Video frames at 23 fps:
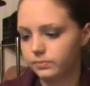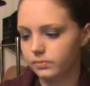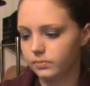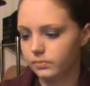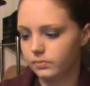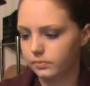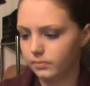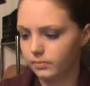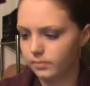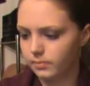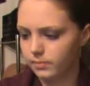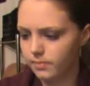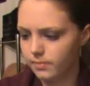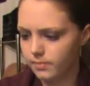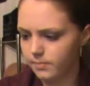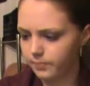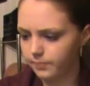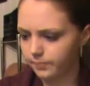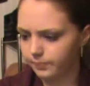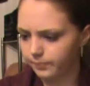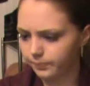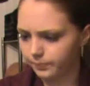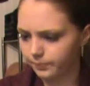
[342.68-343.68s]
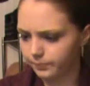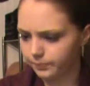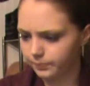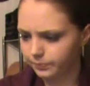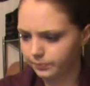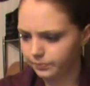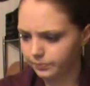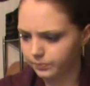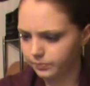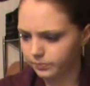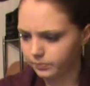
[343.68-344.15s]

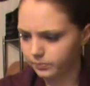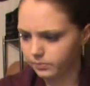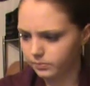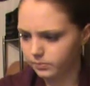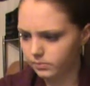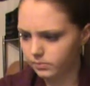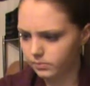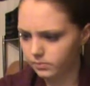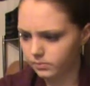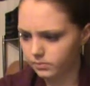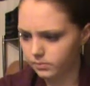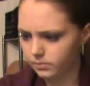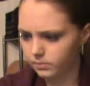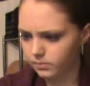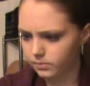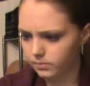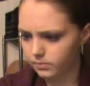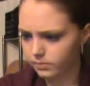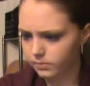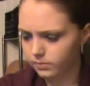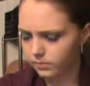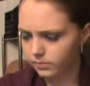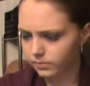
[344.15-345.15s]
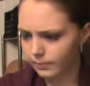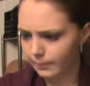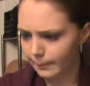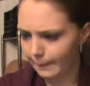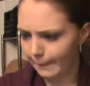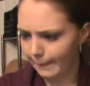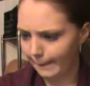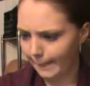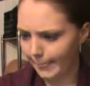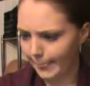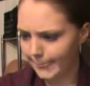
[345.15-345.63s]

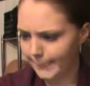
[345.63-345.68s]
No one is speaking in this clip.